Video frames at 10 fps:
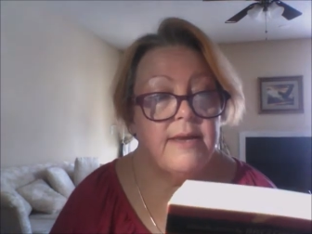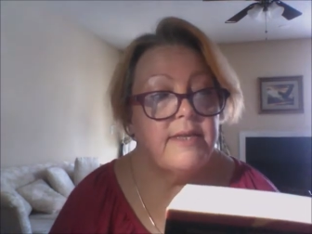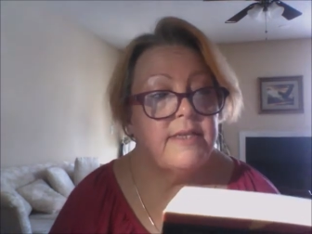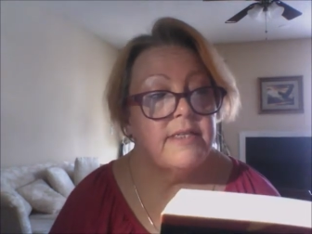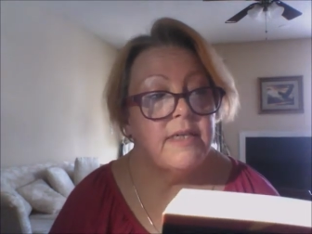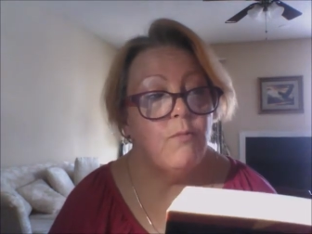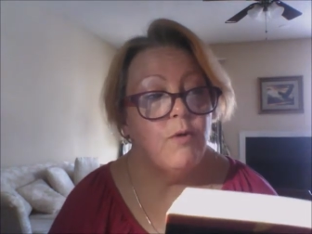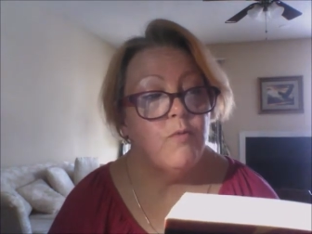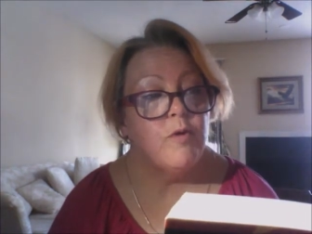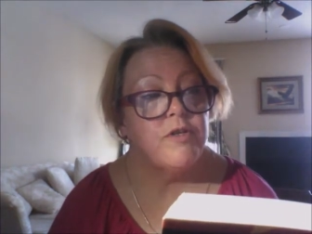Then
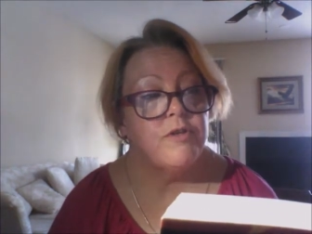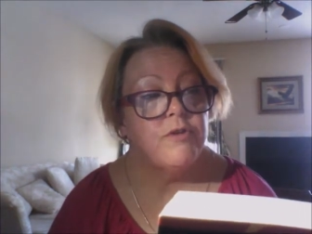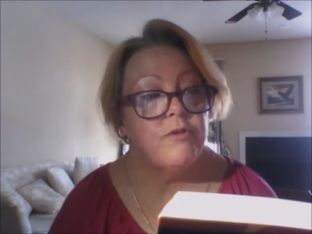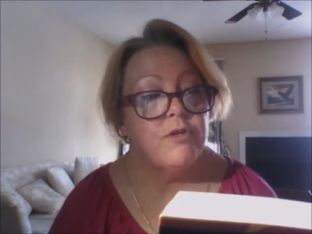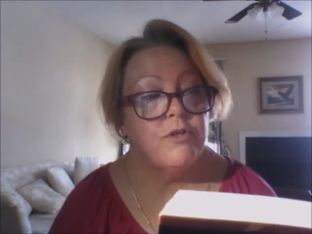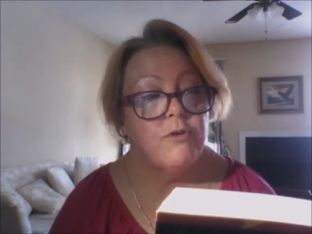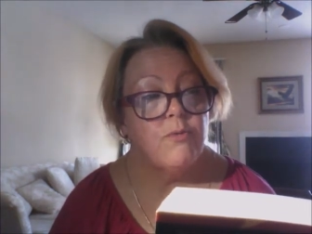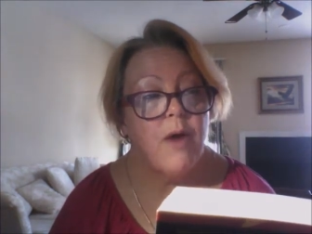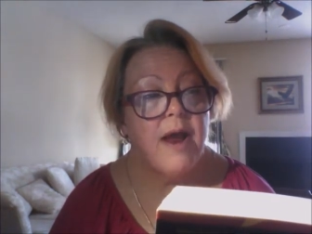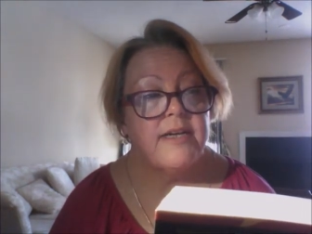somewhere to the, to the
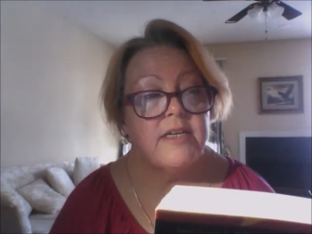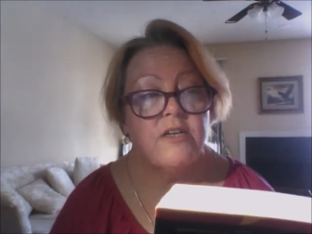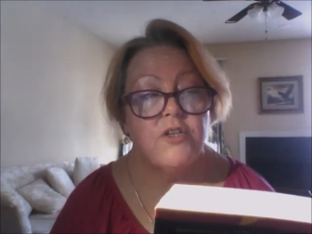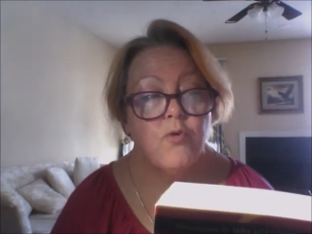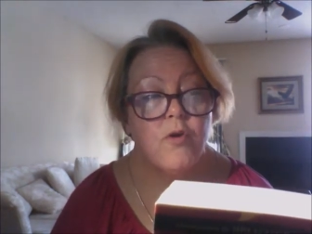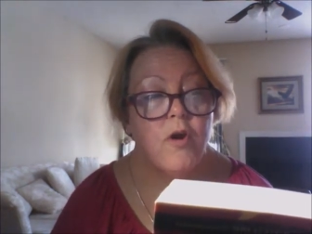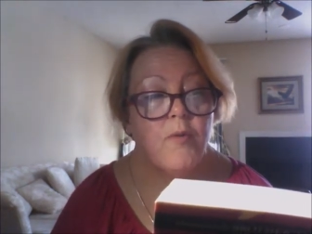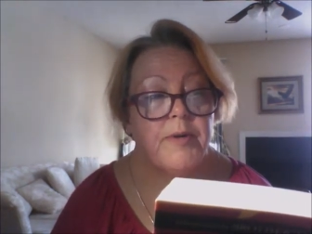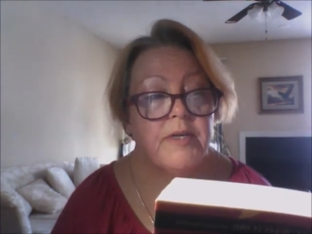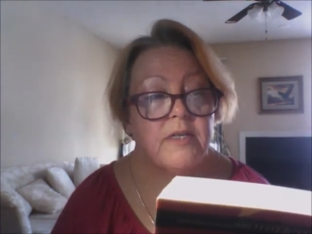right a door
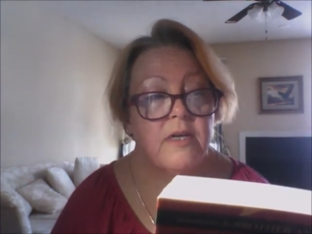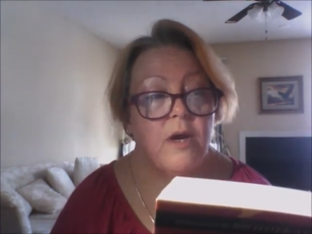opened.